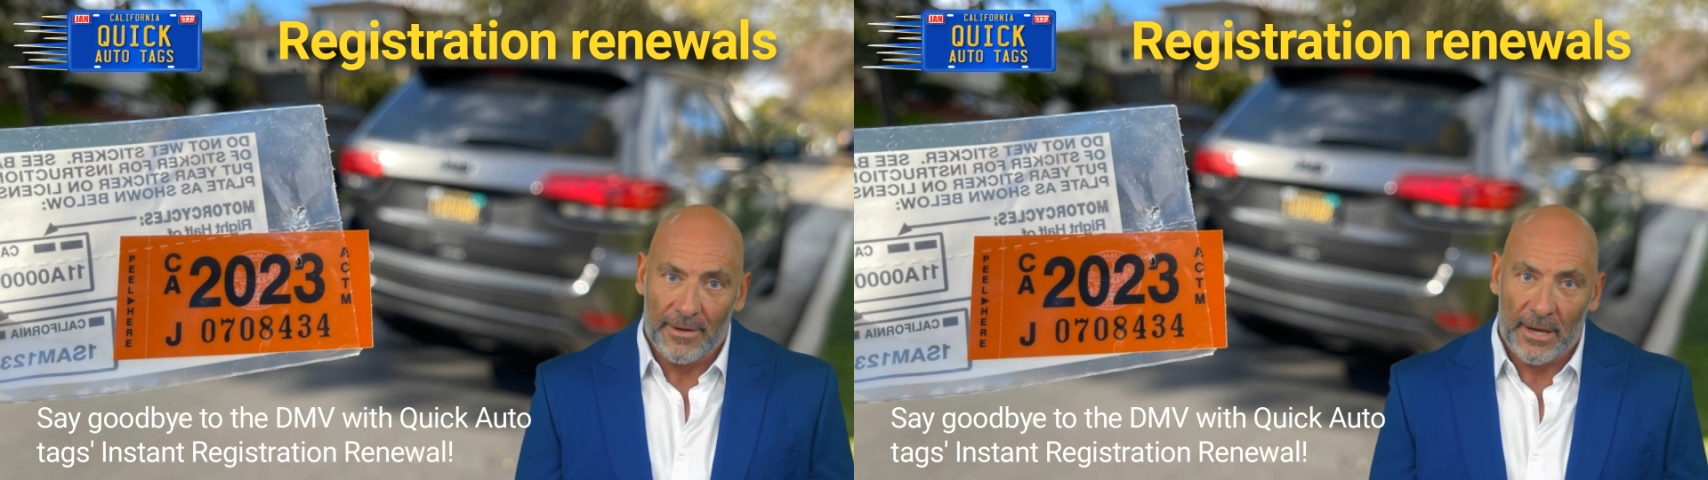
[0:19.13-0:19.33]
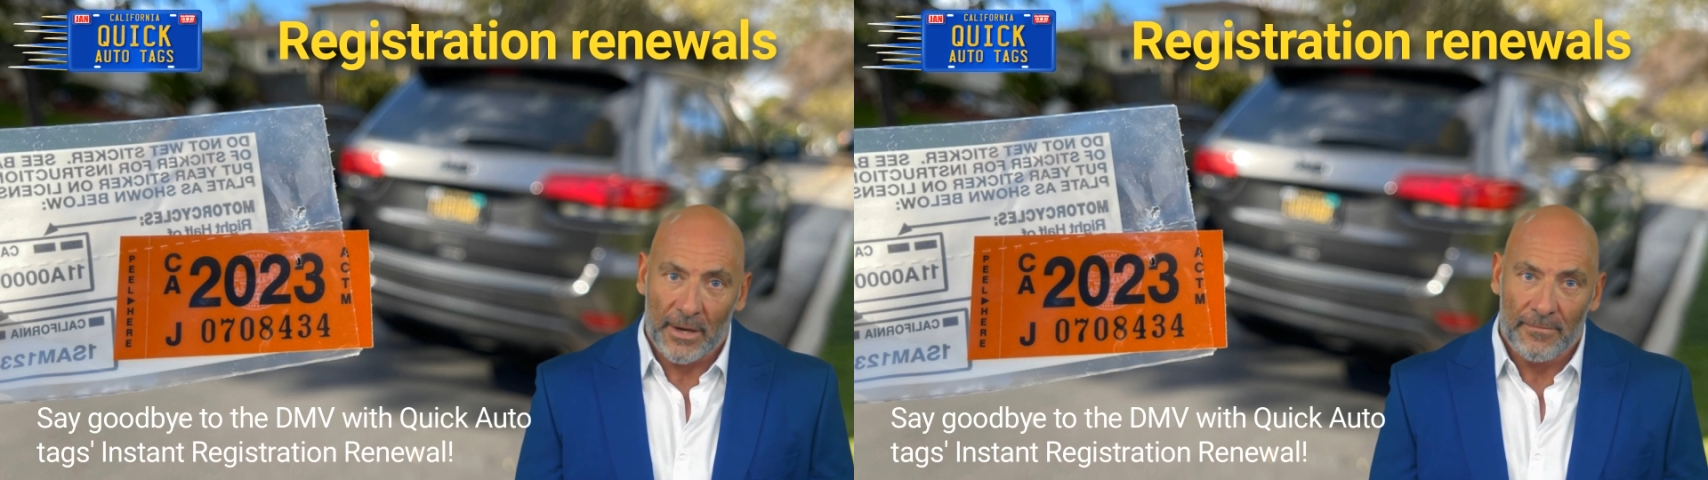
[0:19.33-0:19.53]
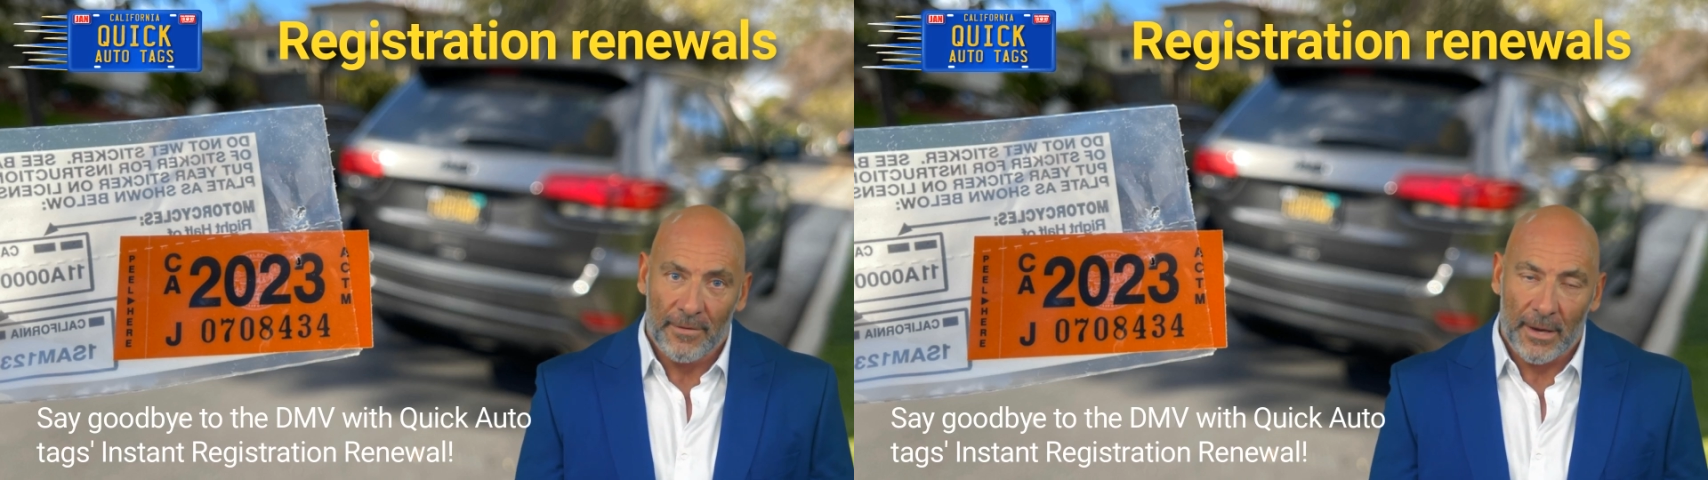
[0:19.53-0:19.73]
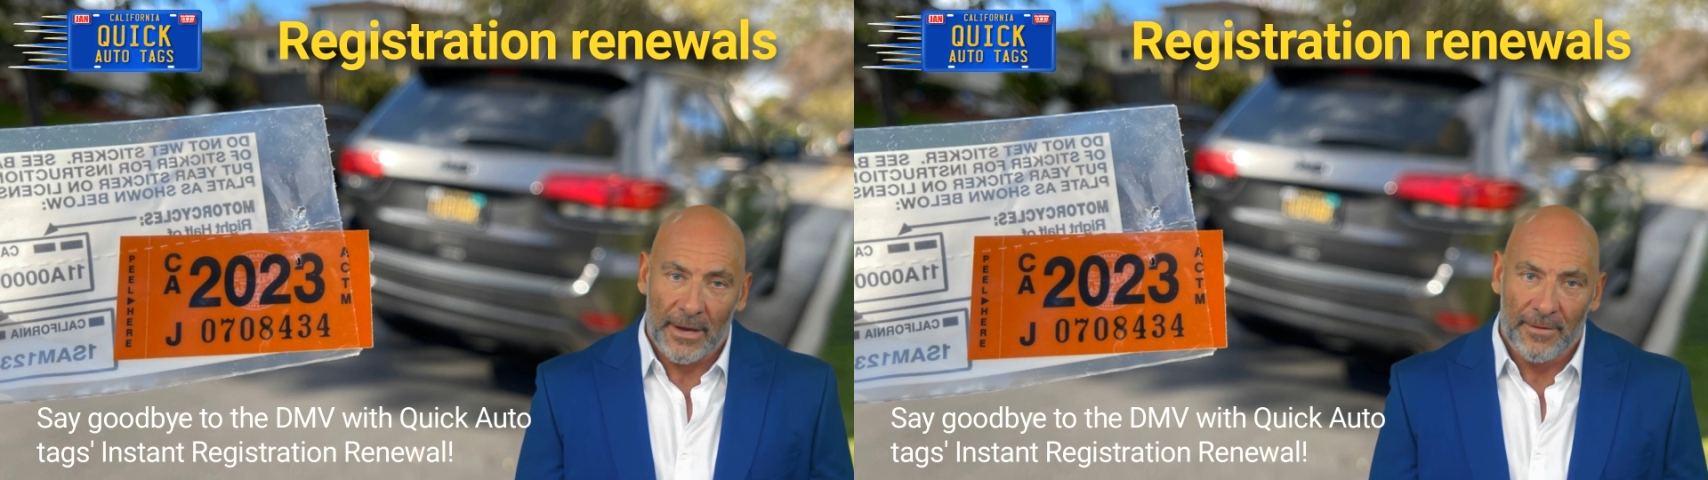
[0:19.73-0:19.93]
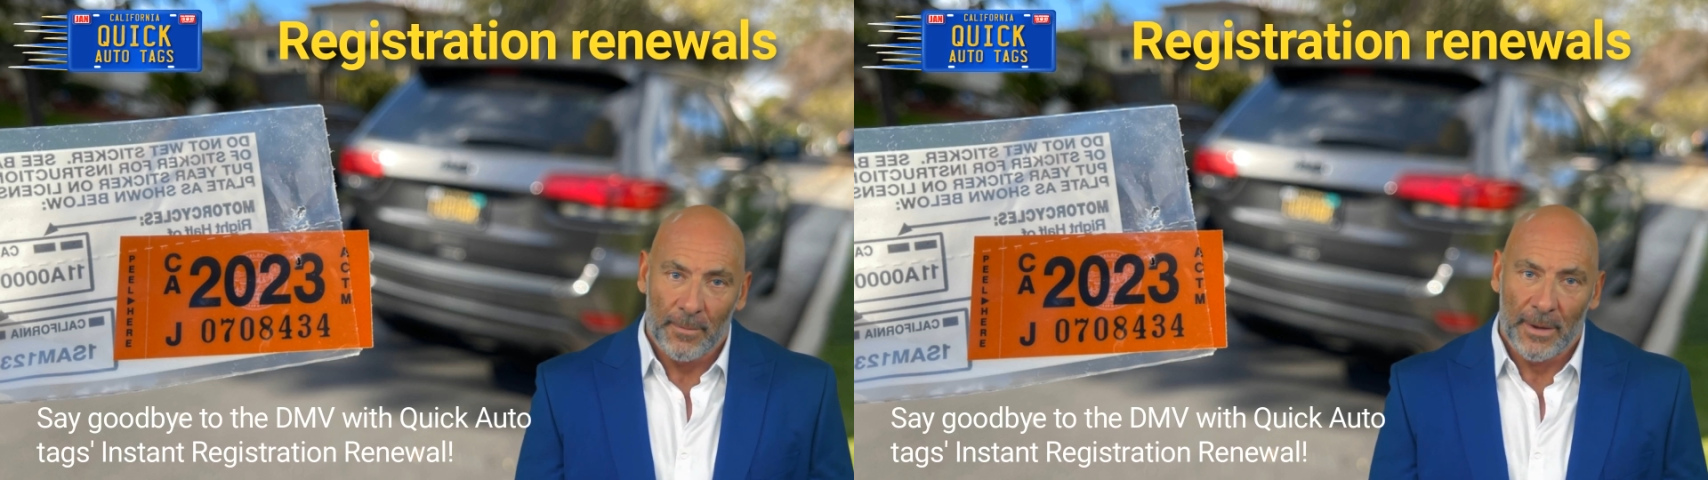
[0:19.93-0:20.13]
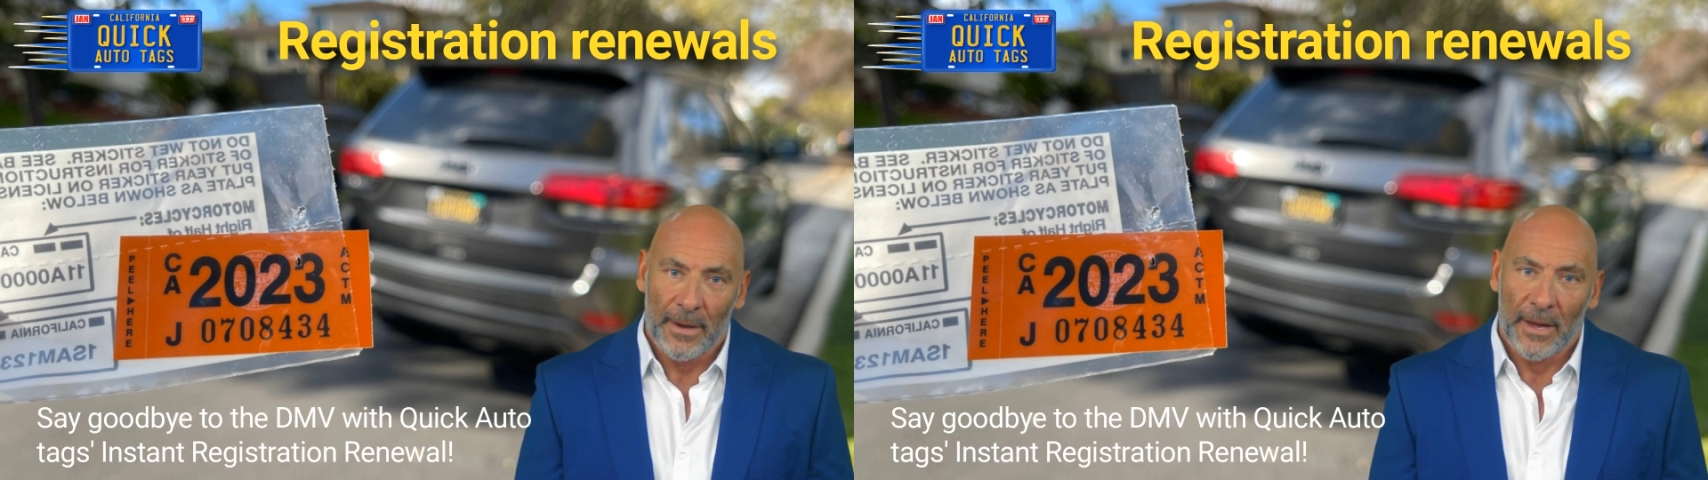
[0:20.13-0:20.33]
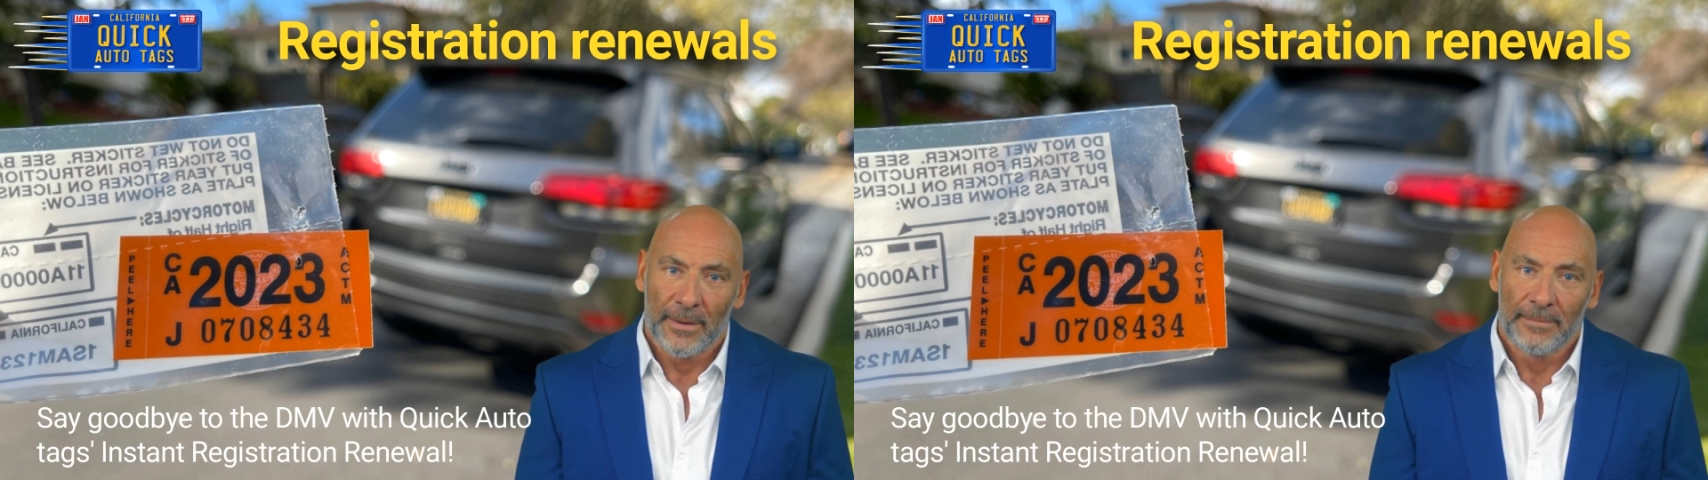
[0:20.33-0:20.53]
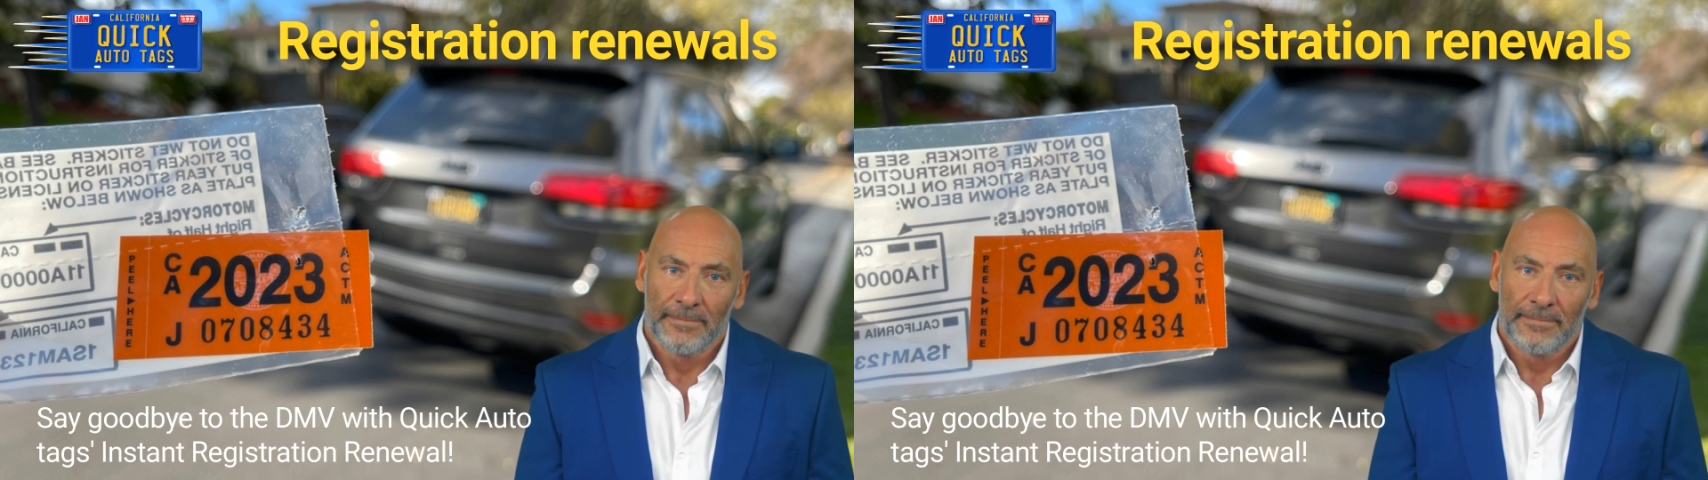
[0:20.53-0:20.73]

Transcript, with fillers: the comfort of your own home.